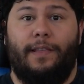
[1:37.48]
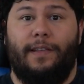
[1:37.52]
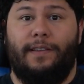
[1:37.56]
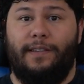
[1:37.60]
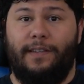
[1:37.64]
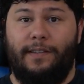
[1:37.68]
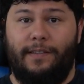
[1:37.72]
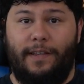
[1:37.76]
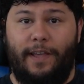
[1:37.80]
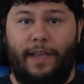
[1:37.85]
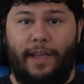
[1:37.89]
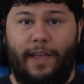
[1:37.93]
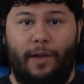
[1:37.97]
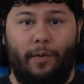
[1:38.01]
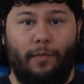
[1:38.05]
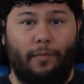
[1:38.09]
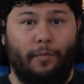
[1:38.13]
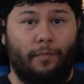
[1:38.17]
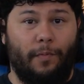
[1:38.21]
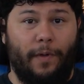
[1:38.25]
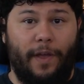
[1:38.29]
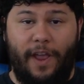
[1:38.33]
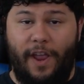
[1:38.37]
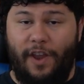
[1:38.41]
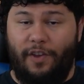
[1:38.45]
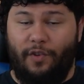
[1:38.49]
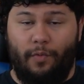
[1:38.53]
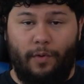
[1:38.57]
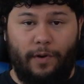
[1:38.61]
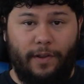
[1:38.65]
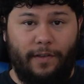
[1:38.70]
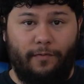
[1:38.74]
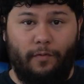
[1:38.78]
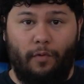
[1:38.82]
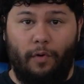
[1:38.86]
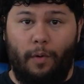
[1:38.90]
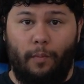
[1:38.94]
this is a
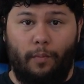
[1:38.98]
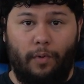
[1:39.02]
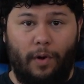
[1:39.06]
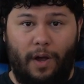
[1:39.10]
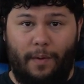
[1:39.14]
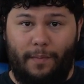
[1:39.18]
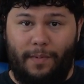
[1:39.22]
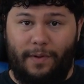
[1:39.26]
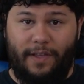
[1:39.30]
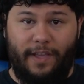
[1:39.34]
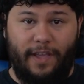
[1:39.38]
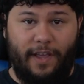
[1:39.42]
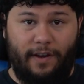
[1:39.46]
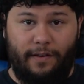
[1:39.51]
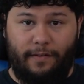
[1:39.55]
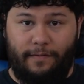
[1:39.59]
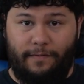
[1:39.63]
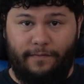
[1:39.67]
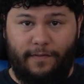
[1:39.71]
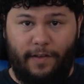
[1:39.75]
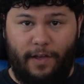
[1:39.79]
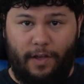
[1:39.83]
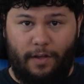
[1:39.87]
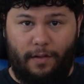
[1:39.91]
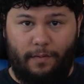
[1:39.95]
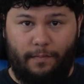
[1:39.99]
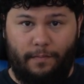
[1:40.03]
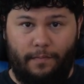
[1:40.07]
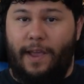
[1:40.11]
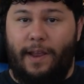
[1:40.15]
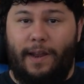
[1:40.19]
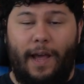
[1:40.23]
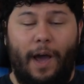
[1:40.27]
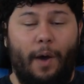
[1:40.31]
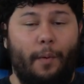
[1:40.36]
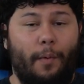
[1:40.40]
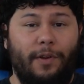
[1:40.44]
A24 propaganda film.
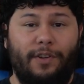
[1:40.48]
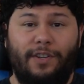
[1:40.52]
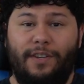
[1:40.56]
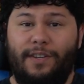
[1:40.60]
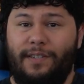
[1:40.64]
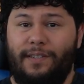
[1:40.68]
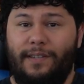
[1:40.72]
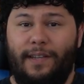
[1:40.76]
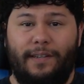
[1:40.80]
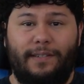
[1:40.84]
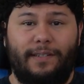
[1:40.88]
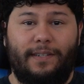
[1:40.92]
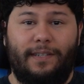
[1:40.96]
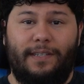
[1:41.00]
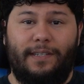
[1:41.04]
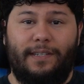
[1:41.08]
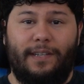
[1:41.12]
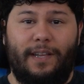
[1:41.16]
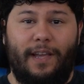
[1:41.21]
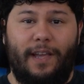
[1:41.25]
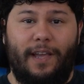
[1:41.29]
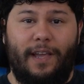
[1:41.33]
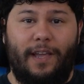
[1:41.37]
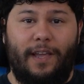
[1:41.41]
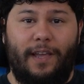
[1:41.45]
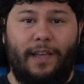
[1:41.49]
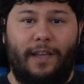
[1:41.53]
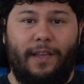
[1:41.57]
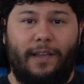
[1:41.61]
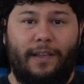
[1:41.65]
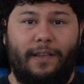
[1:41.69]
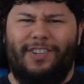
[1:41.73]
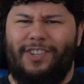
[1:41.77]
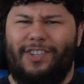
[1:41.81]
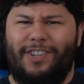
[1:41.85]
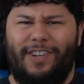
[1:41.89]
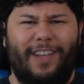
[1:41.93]
And I would just like to
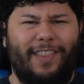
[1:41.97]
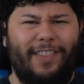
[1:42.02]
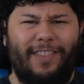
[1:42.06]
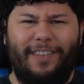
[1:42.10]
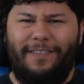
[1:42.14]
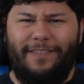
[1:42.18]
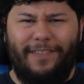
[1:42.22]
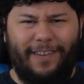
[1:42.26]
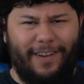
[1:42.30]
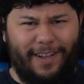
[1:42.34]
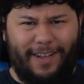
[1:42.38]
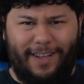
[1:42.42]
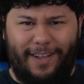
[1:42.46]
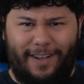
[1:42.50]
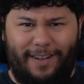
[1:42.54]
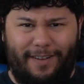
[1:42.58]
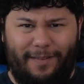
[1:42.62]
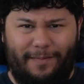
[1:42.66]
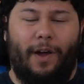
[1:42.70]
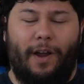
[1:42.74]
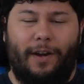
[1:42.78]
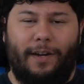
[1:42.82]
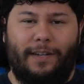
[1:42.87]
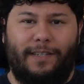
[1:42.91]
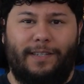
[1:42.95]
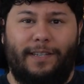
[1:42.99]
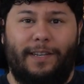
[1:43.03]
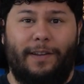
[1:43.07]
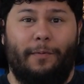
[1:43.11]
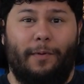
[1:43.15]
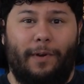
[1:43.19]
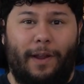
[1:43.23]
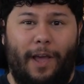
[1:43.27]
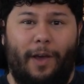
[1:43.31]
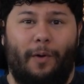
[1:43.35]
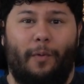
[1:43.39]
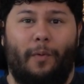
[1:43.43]
say, shut the fuck up. Honestly,
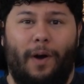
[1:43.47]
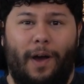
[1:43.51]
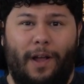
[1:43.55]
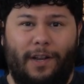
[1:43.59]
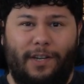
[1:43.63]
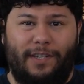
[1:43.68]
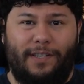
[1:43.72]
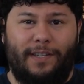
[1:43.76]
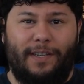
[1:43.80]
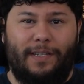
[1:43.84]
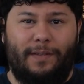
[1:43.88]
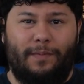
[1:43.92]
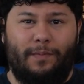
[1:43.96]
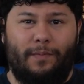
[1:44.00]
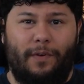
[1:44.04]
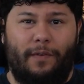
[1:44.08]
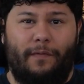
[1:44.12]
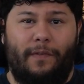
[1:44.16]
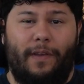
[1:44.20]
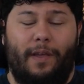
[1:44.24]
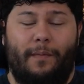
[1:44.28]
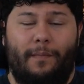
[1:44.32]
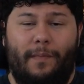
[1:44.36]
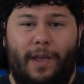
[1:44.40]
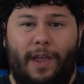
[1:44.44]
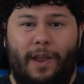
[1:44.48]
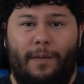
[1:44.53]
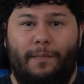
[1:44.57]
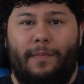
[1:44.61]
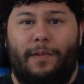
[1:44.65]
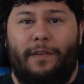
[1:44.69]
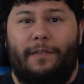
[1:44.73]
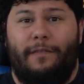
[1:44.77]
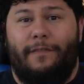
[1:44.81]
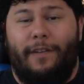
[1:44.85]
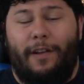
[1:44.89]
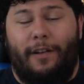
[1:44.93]
when I watched this movie, it made
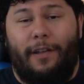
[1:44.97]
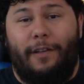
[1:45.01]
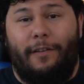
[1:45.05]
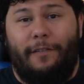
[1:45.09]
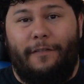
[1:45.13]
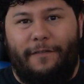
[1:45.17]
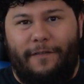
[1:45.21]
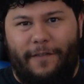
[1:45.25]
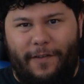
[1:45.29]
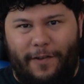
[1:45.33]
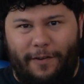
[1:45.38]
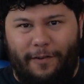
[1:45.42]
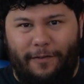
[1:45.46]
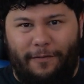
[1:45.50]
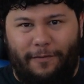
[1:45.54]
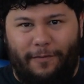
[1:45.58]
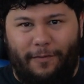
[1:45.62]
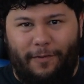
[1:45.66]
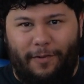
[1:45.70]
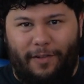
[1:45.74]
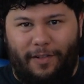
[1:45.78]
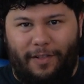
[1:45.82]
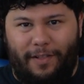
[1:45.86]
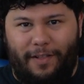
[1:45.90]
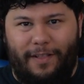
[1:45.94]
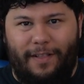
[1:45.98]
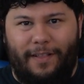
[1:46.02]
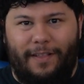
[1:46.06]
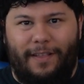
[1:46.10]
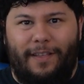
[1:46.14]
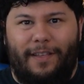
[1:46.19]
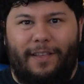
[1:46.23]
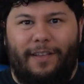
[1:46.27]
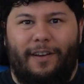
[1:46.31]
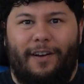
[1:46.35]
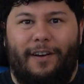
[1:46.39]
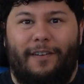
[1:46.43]
me very fearful
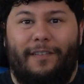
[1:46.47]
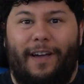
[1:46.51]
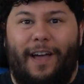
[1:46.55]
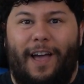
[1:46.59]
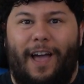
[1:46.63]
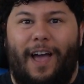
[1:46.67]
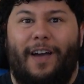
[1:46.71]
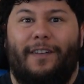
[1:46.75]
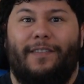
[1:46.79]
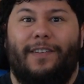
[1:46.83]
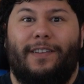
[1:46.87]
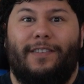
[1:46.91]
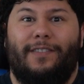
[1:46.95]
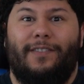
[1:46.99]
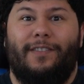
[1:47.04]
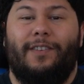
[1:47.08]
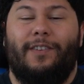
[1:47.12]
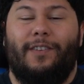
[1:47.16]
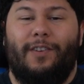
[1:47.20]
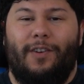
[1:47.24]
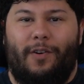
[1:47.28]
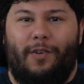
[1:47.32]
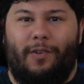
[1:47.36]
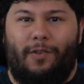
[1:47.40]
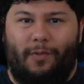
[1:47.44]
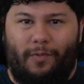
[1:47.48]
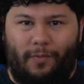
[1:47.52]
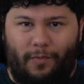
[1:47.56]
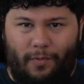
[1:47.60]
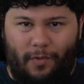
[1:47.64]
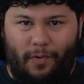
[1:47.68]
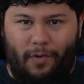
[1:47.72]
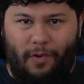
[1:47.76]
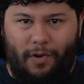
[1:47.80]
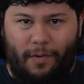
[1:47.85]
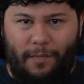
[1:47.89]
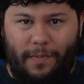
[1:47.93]
of having to go to
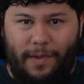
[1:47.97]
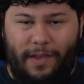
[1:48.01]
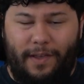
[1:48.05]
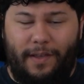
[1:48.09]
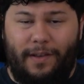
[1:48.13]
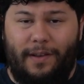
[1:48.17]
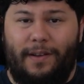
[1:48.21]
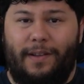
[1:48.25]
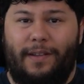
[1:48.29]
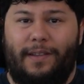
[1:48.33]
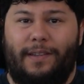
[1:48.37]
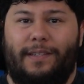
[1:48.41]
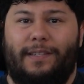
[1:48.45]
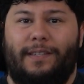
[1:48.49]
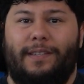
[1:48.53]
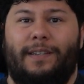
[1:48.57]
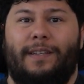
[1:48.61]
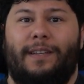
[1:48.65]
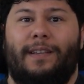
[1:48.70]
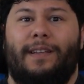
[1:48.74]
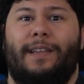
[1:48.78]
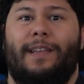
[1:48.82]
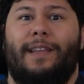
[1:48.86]
war because